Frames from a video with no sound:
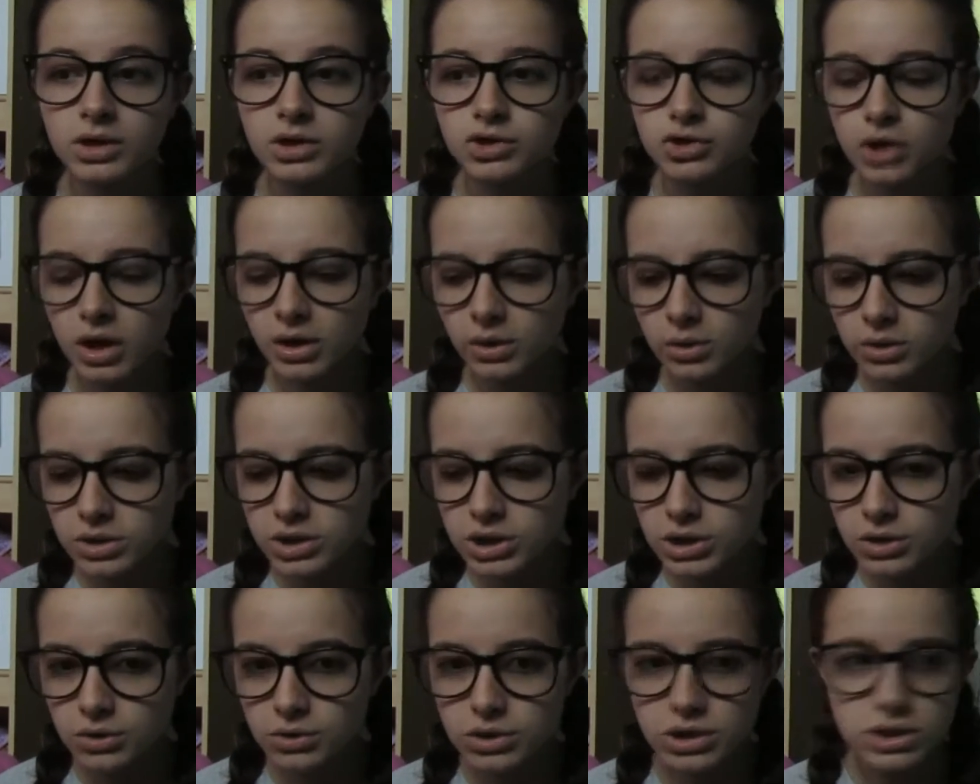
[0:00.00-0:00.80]
Try not
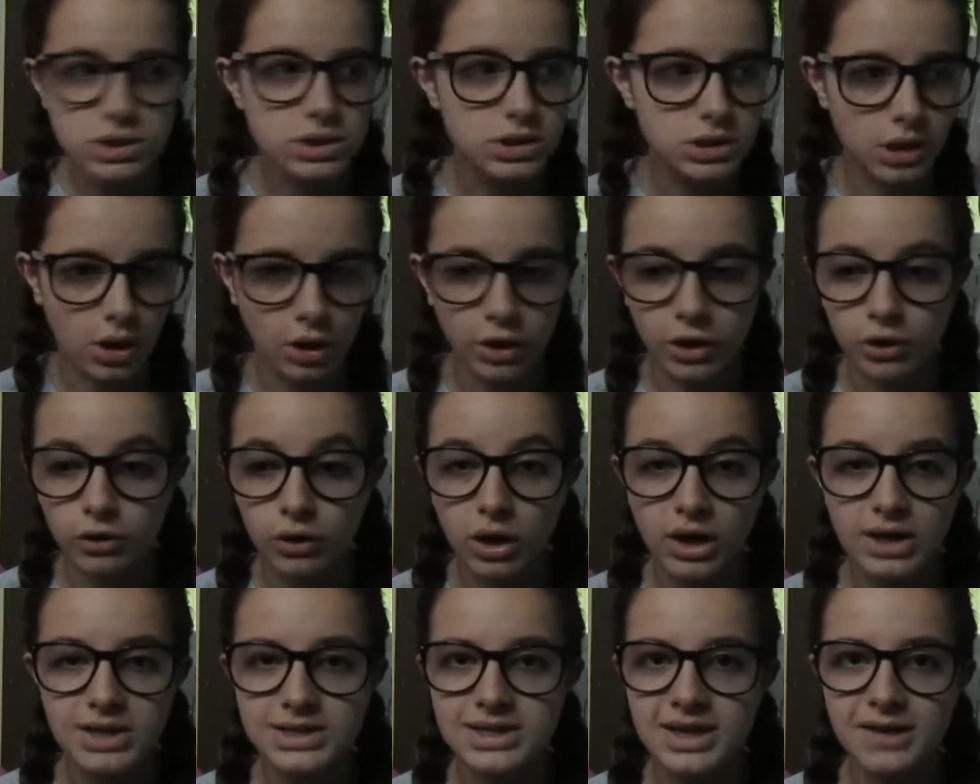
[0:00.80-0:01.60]
to just dart your
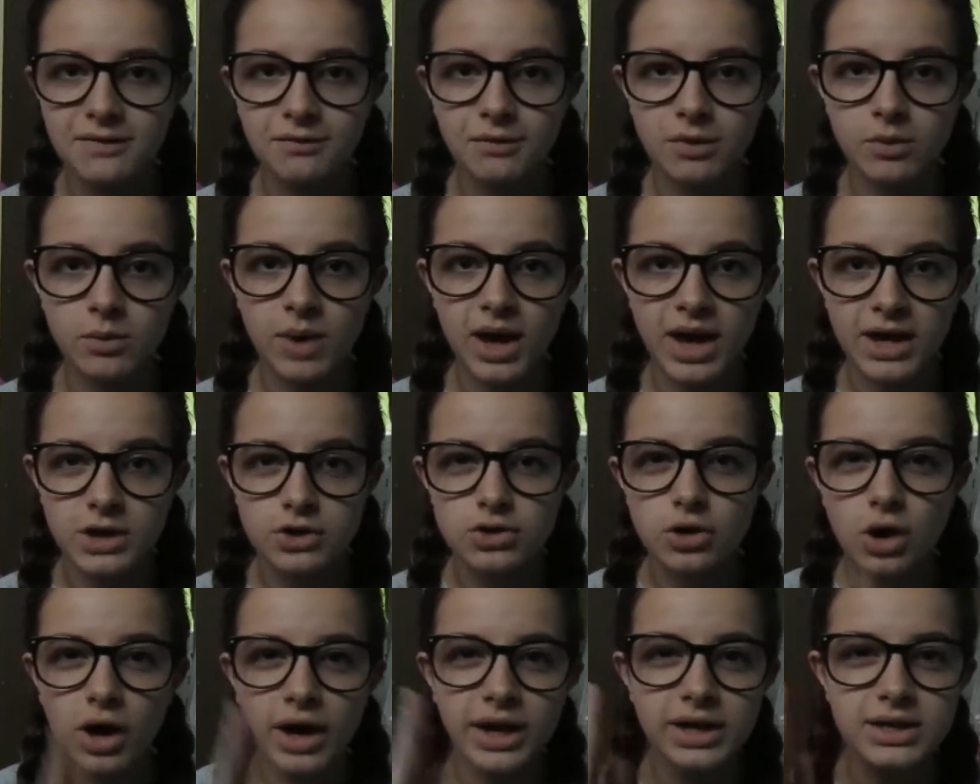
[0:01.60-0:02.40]
eyes everywhere.
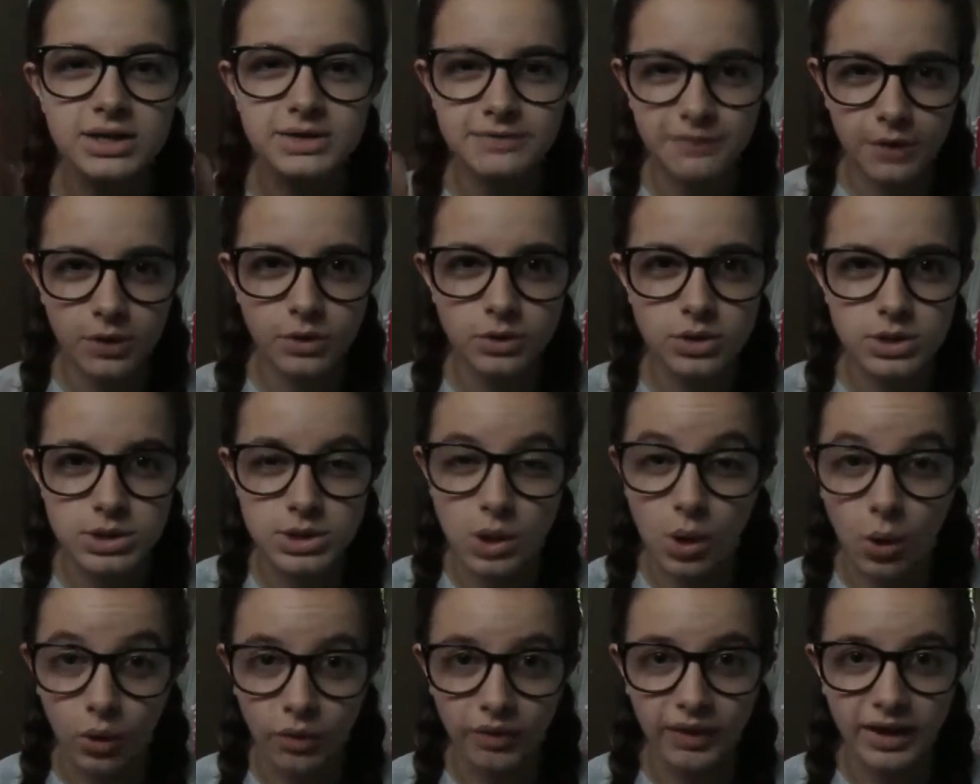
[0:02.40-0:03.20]
Try and focus
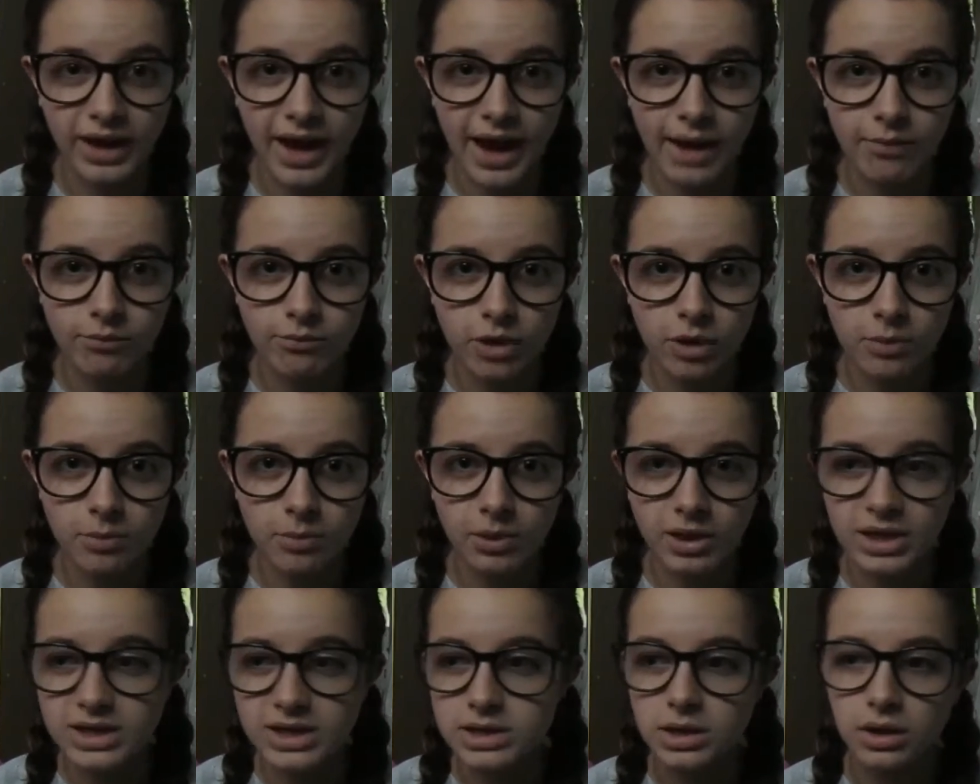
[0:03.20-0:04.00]
on the camera,
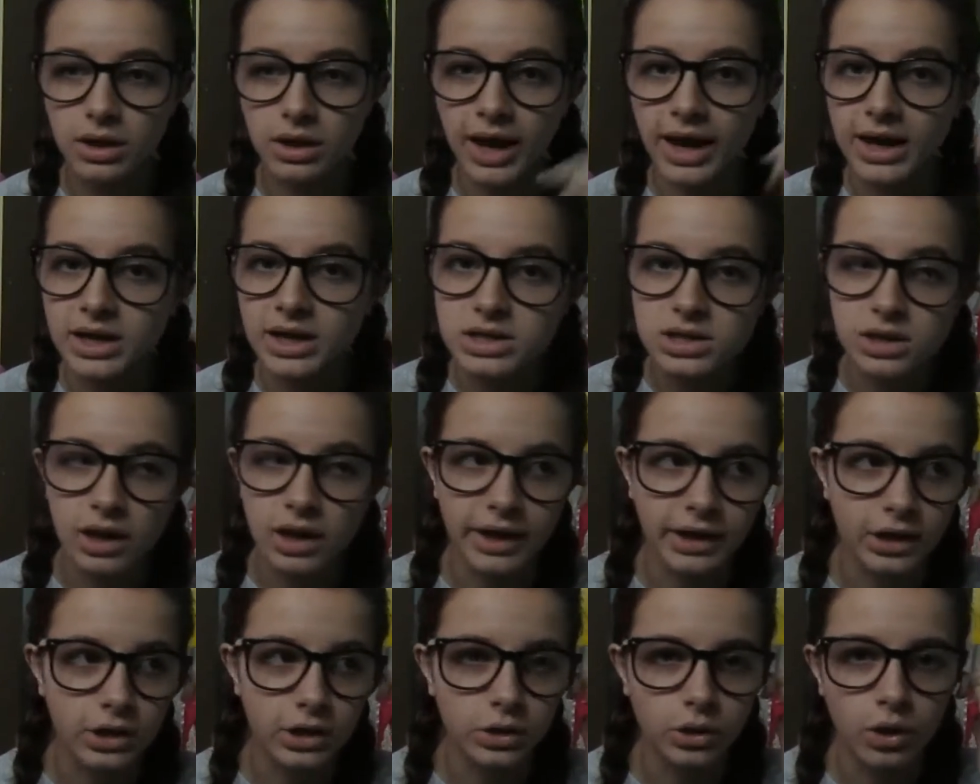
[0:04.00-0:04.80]
but it's okay to
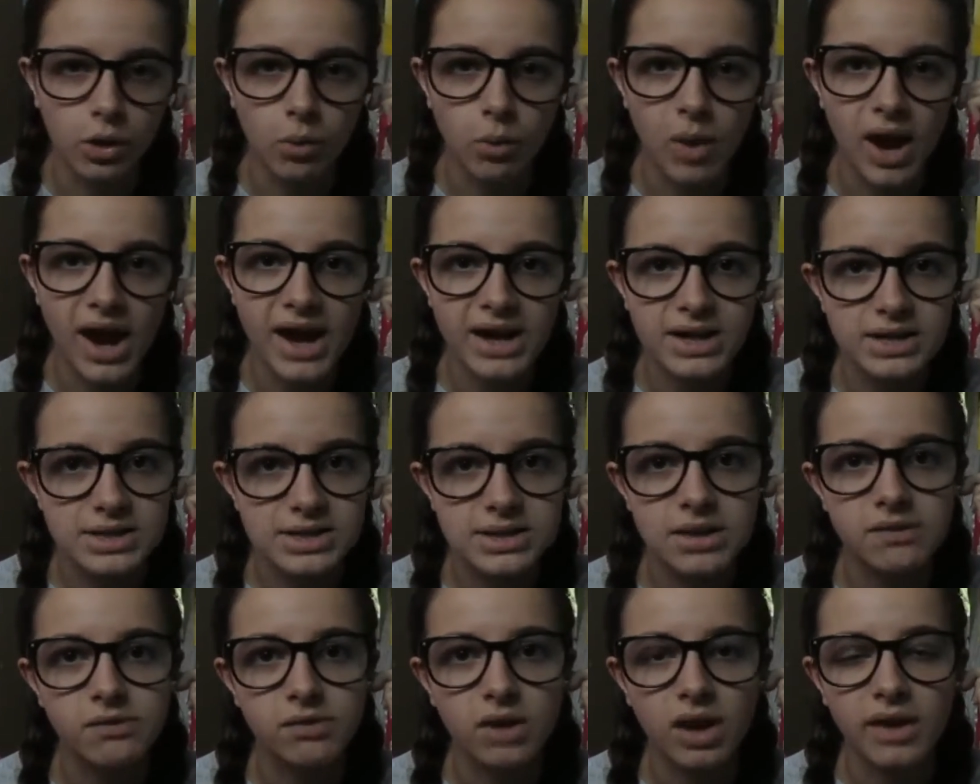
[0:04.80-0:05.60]
like look away and
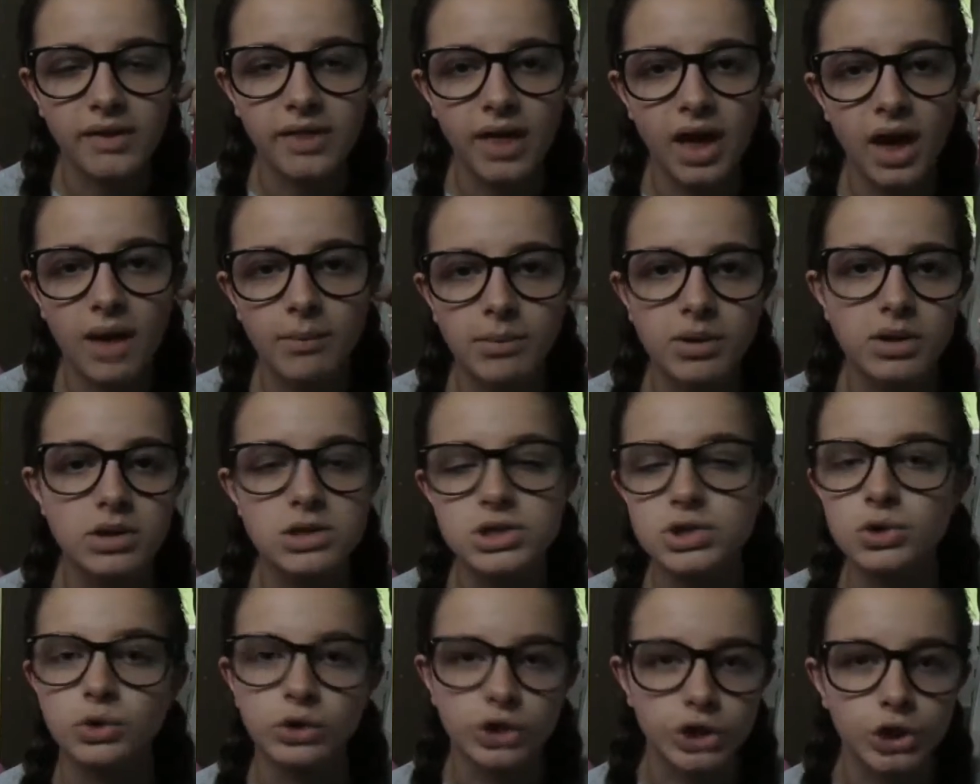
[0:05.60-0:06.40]
stuff like that
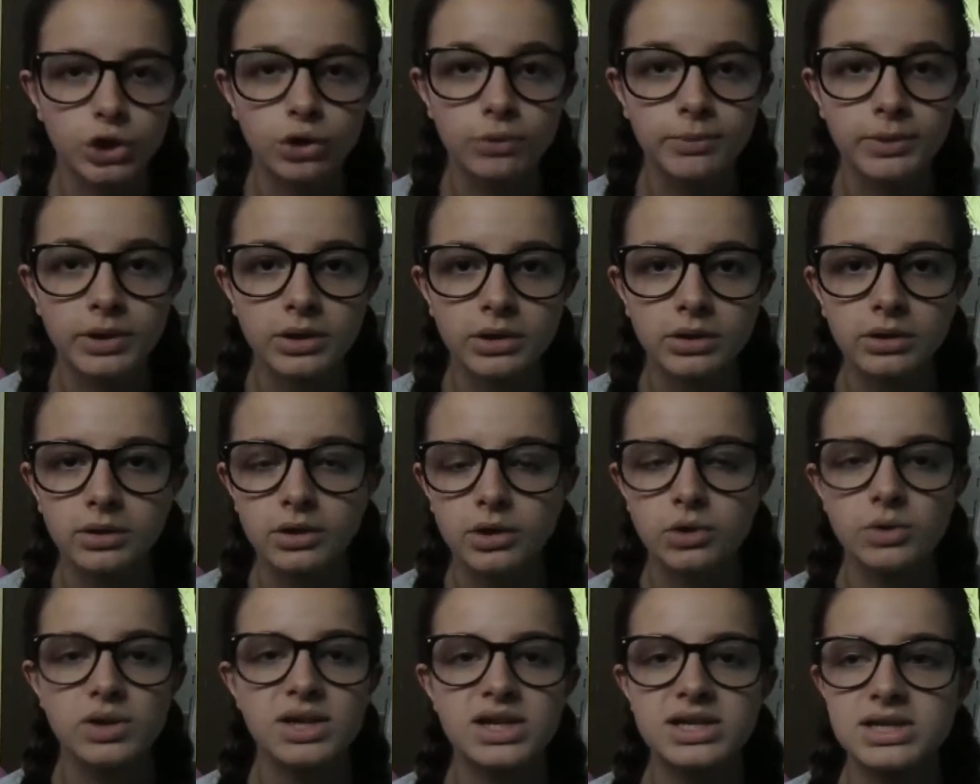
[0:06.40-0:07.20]
because you're
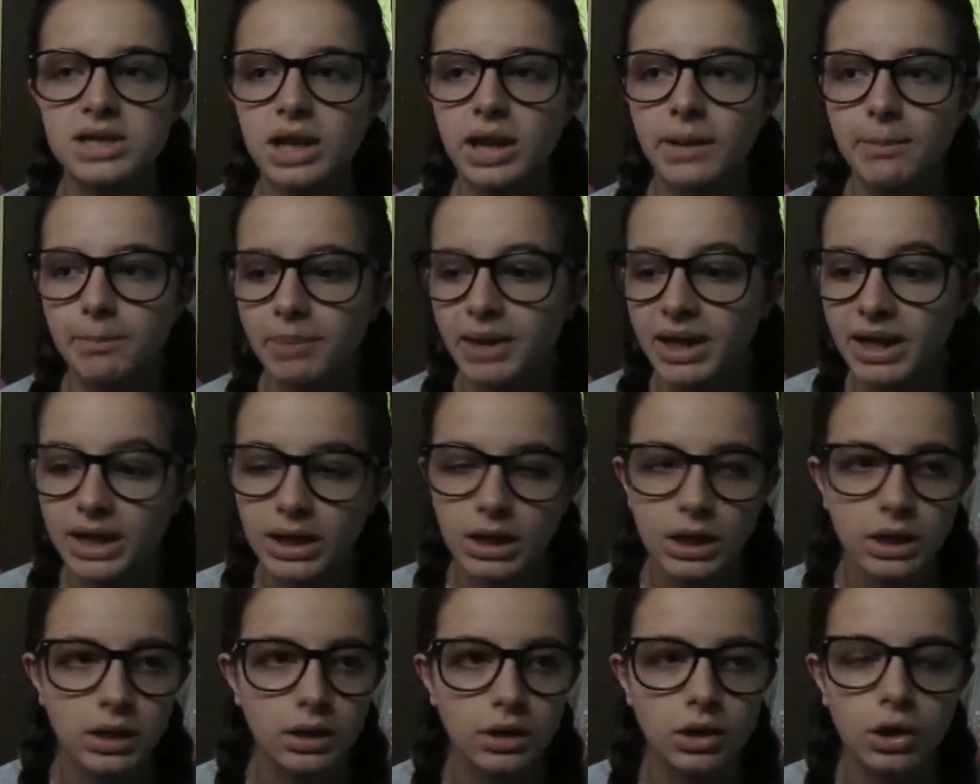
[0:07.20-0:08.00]
human. You need to like
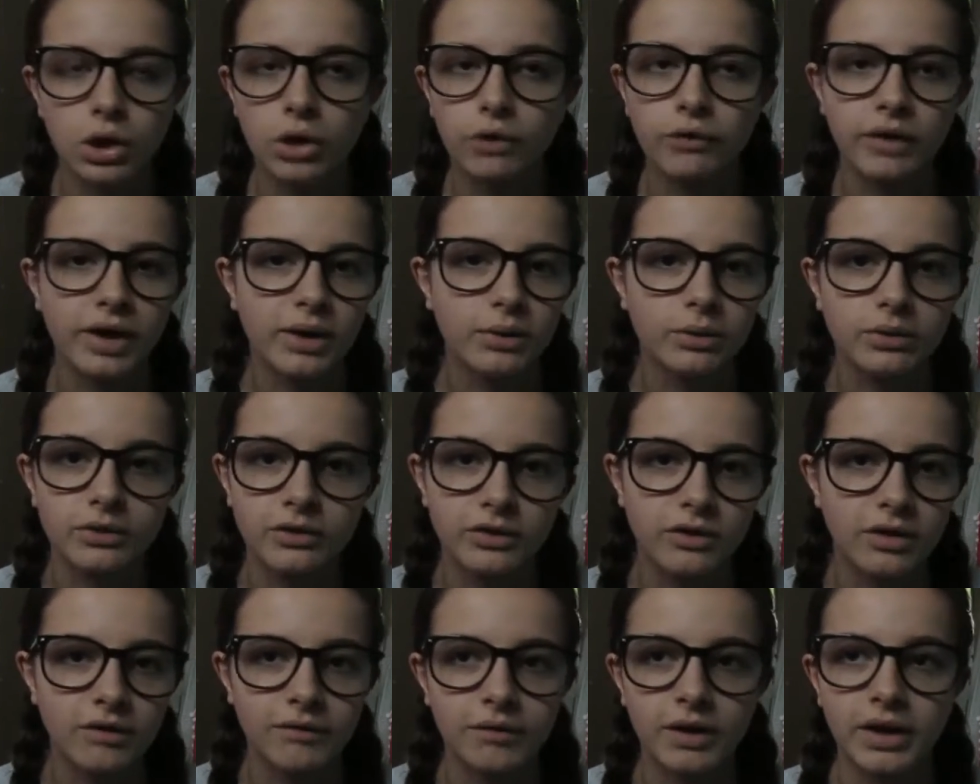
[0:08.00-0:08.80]
blink and look around and
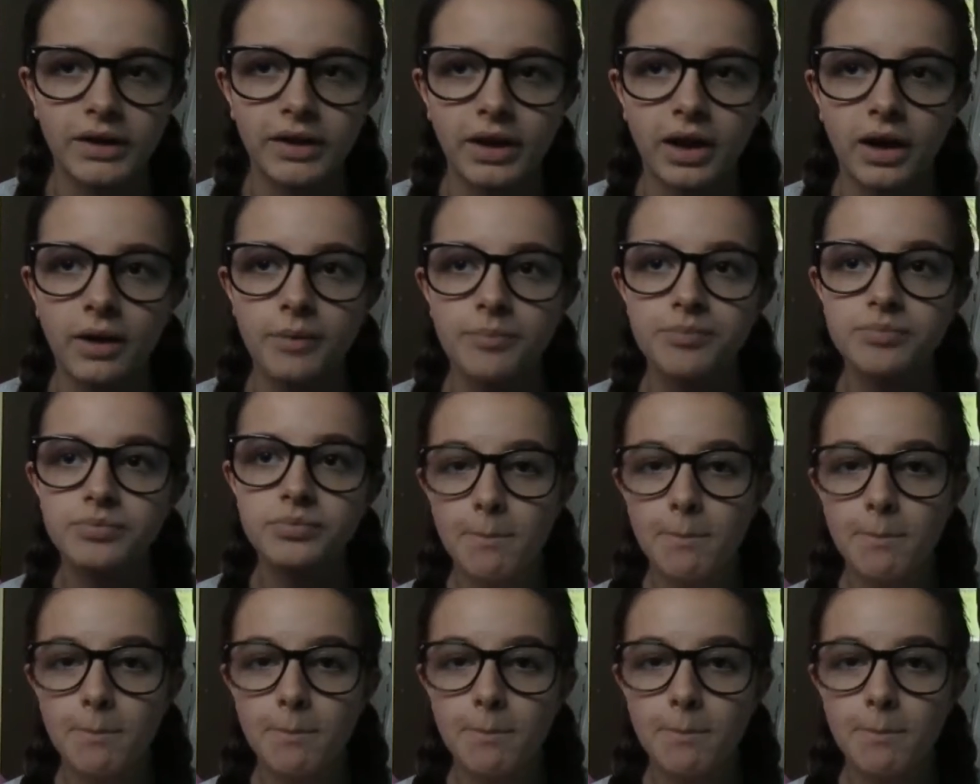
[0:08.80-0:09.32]
stuff like that.